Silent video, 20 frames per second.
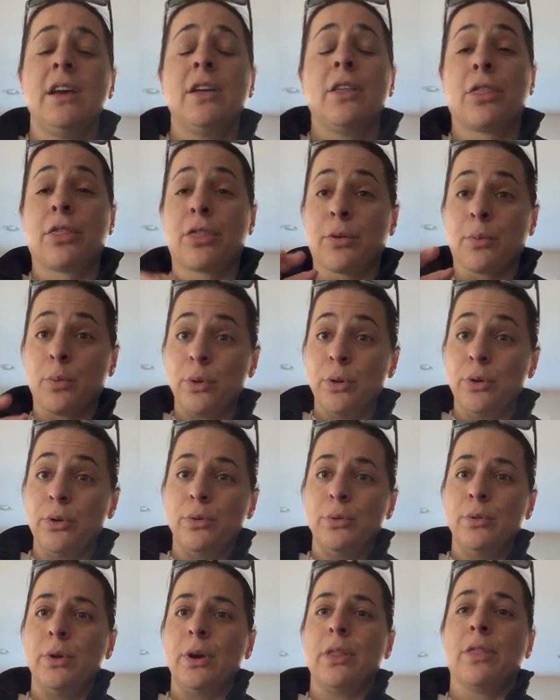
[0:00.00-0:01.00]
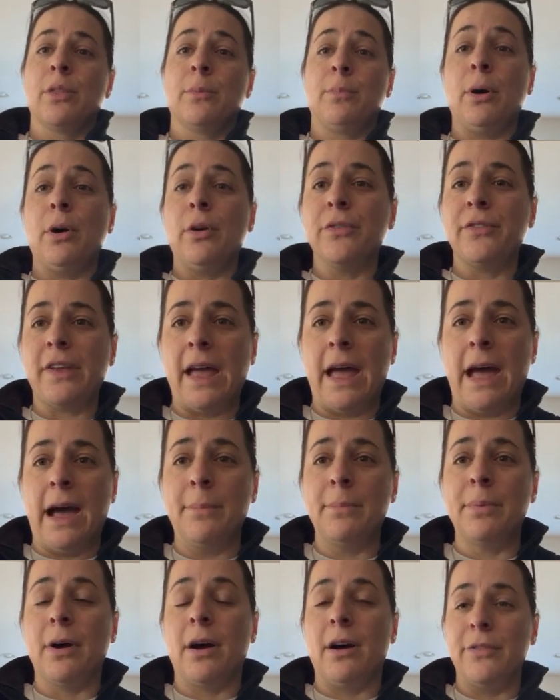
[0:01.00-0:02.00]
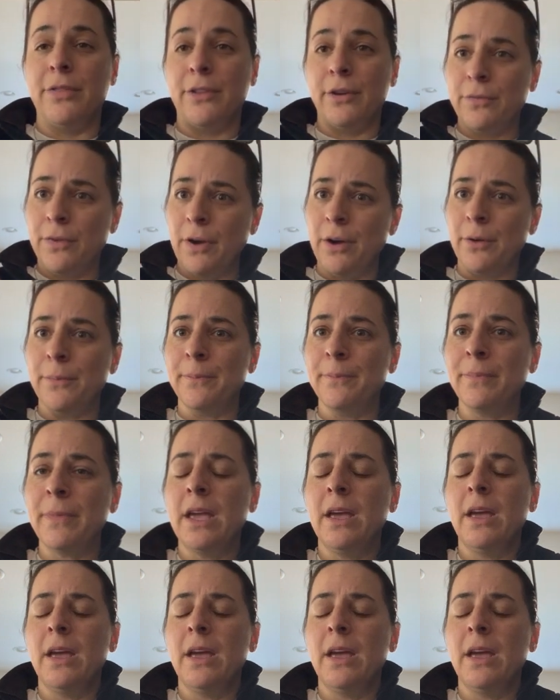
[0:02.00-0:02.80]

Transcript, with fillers: through the Pulse app on their phone.